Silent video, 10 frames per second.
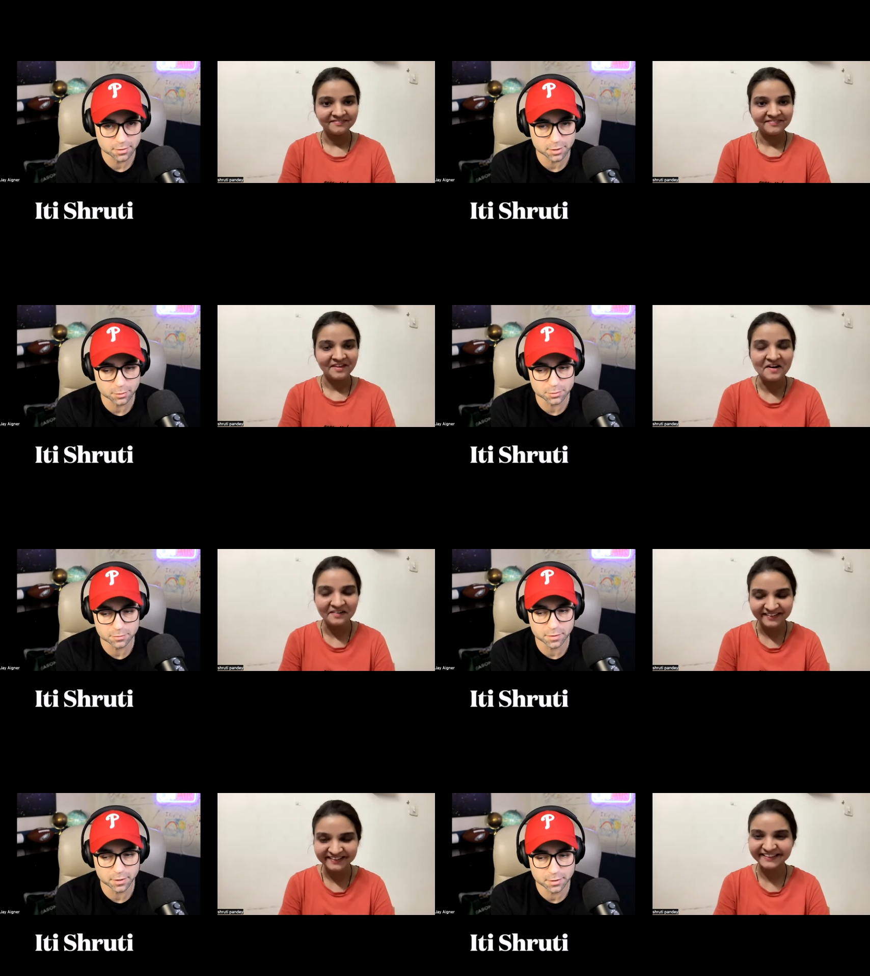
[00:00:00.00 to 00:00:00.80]
Speaker 1: It was
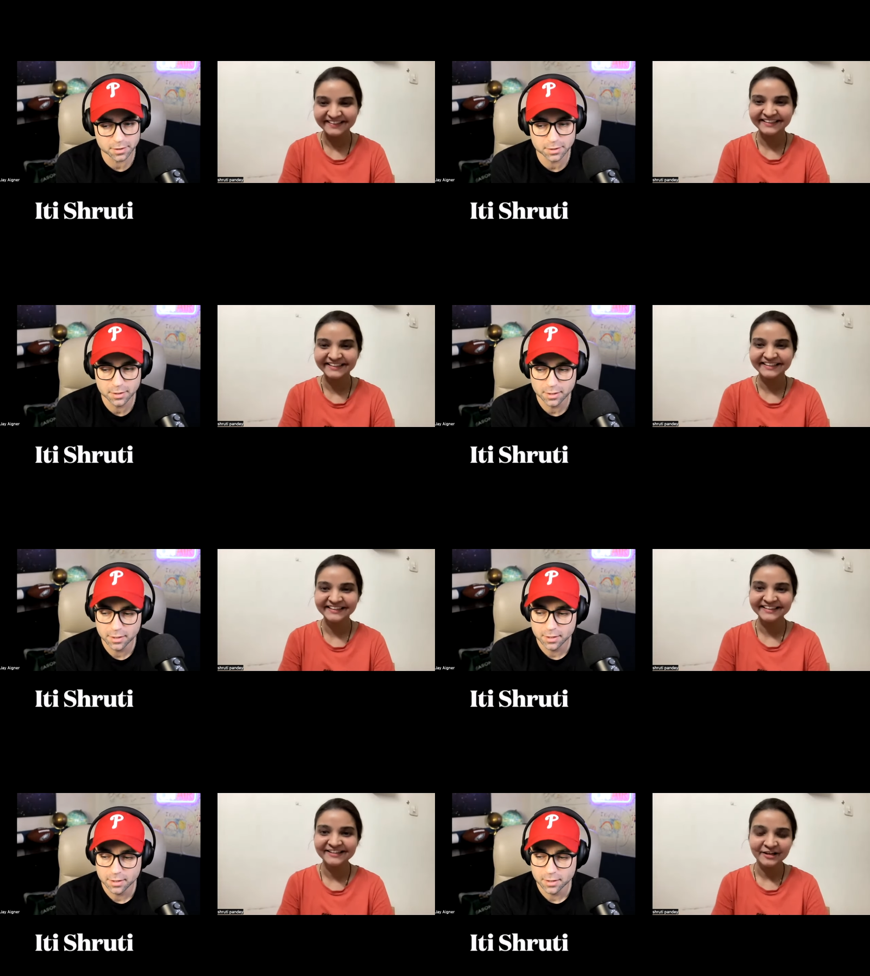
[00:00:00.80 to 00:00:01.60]
very,
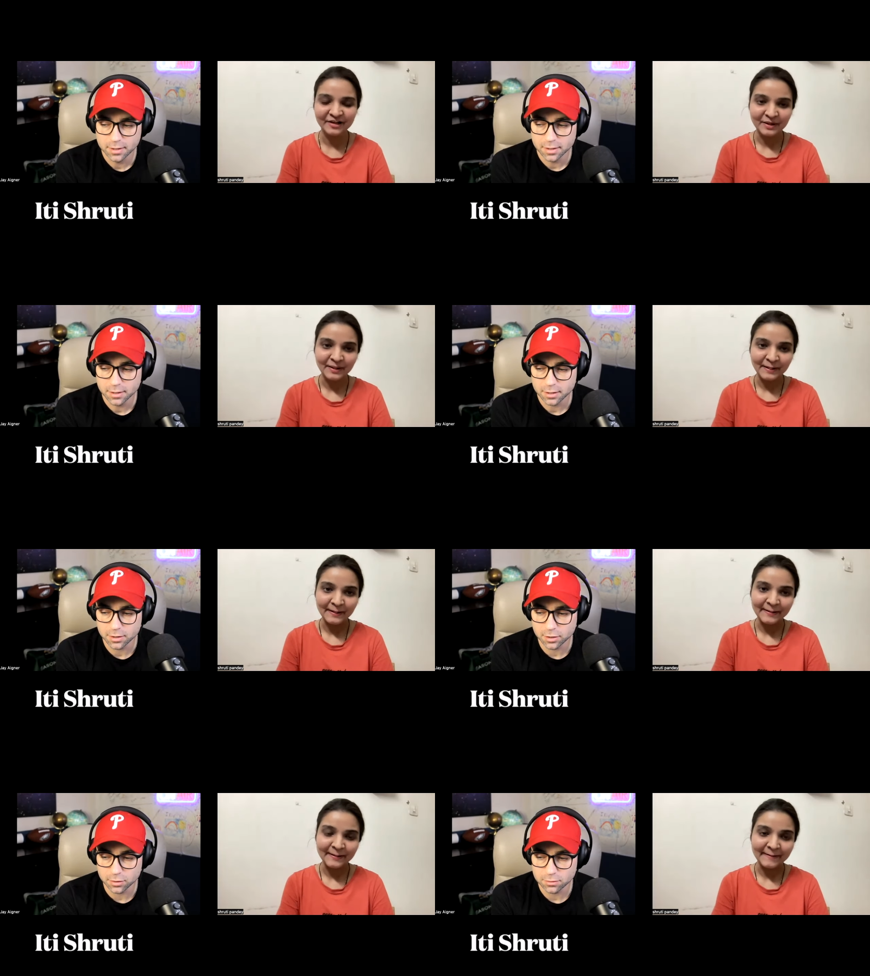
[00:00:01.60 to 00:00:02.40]
you
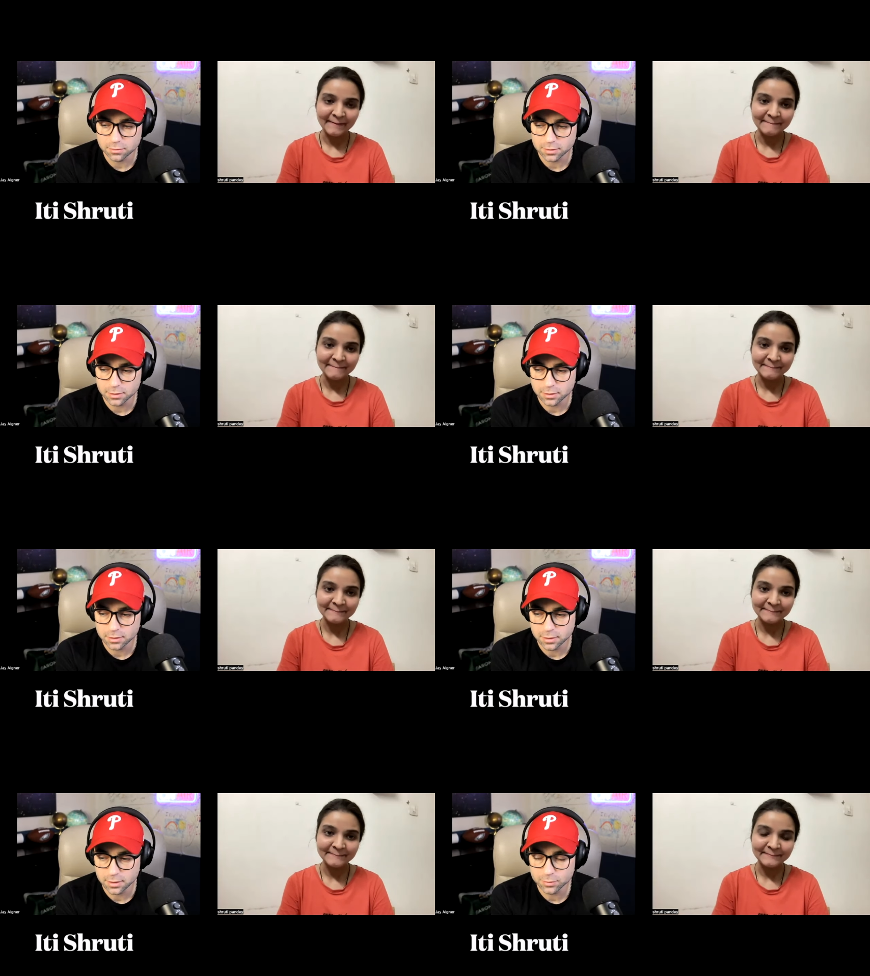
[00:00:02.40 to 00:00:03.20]
know,
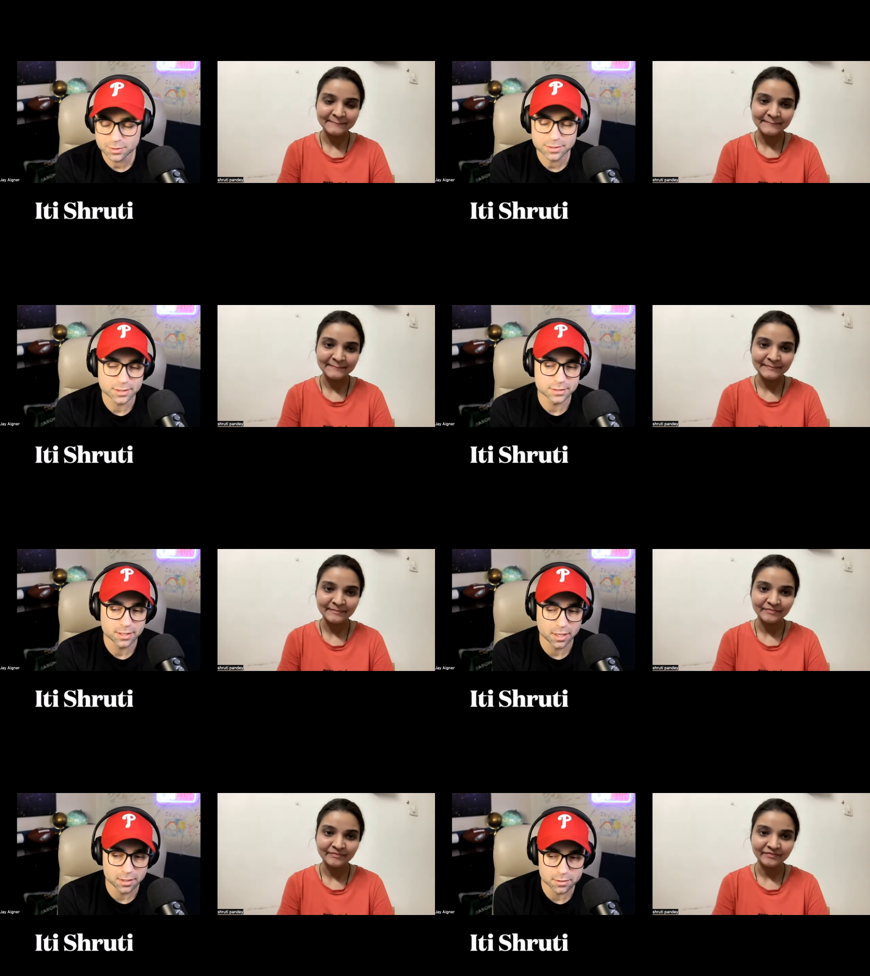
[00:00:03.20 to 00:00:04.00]
it wasn't
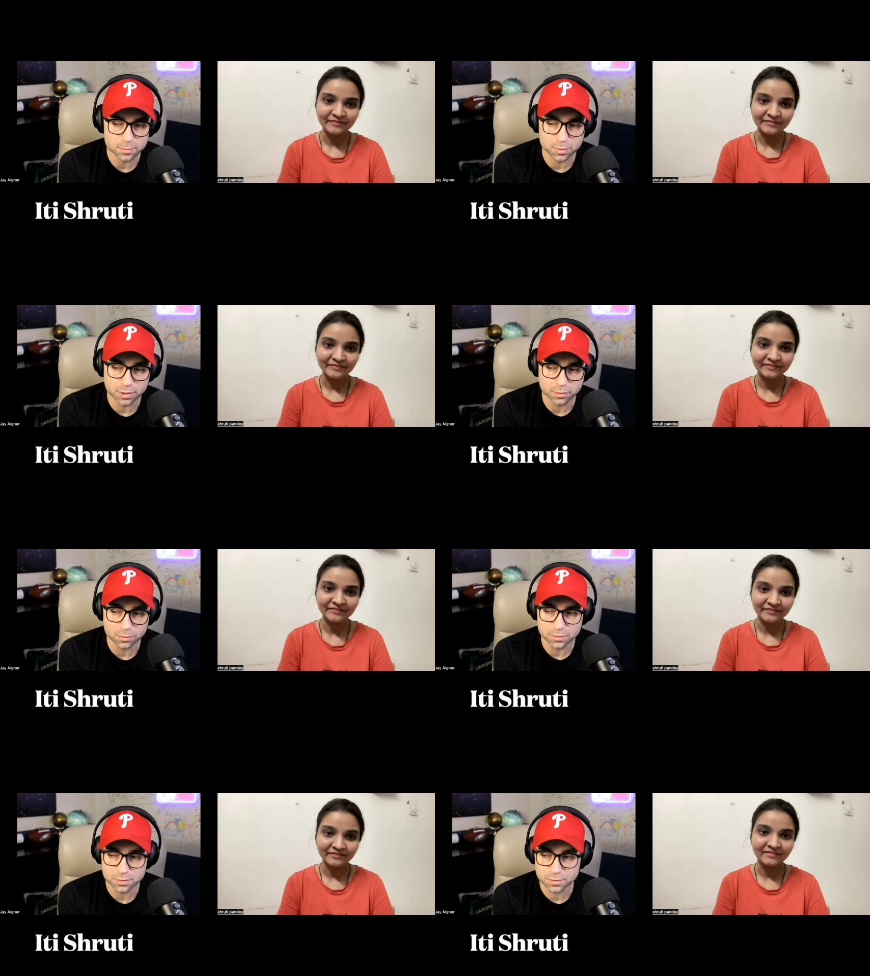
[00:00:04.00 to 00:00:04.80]
intense, but it
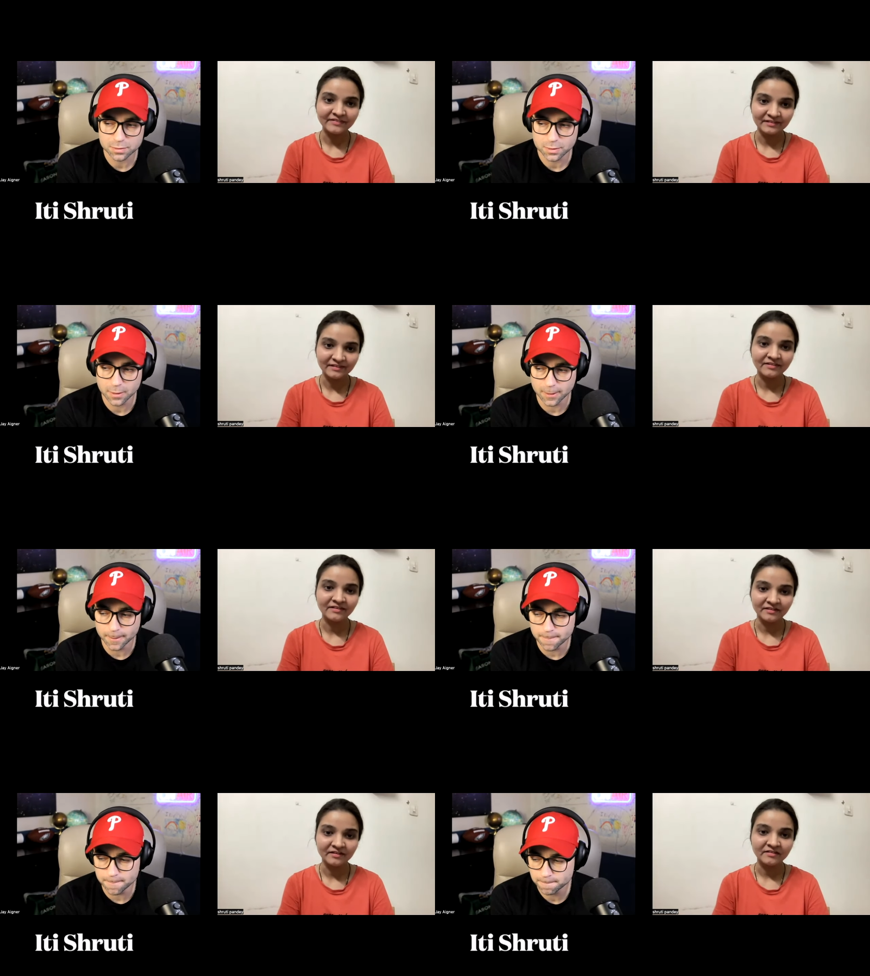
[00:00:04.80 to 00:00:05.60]
was
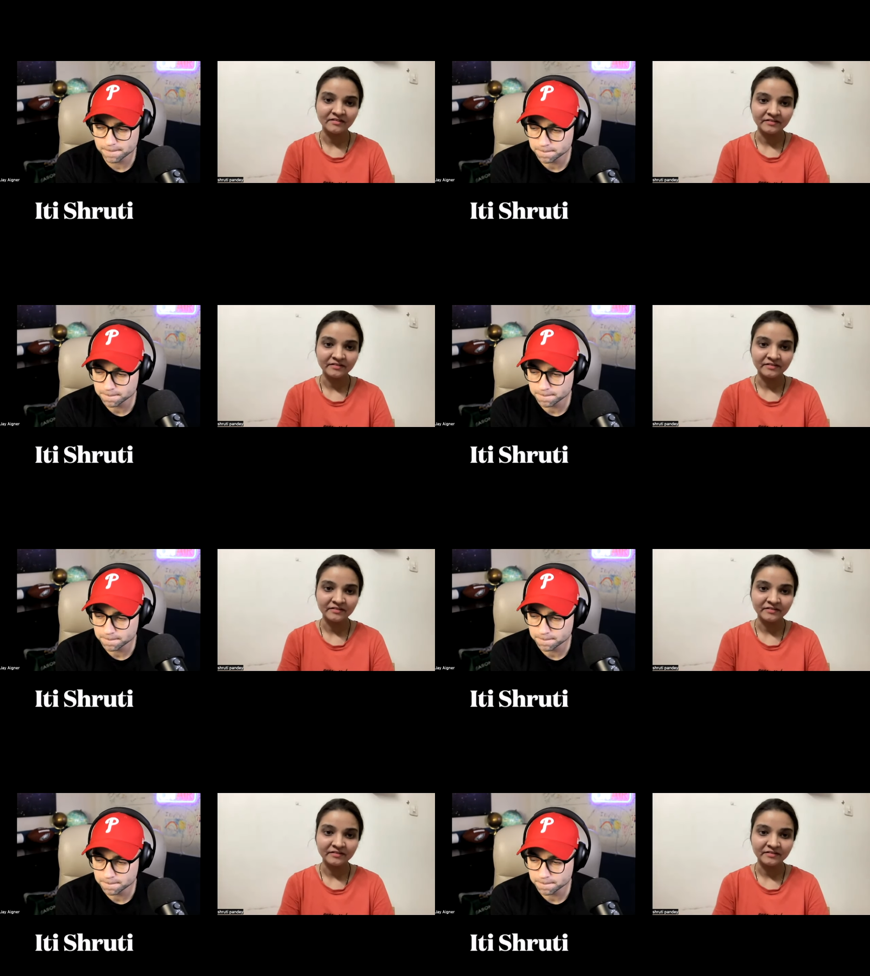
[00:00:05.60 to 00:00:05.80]
um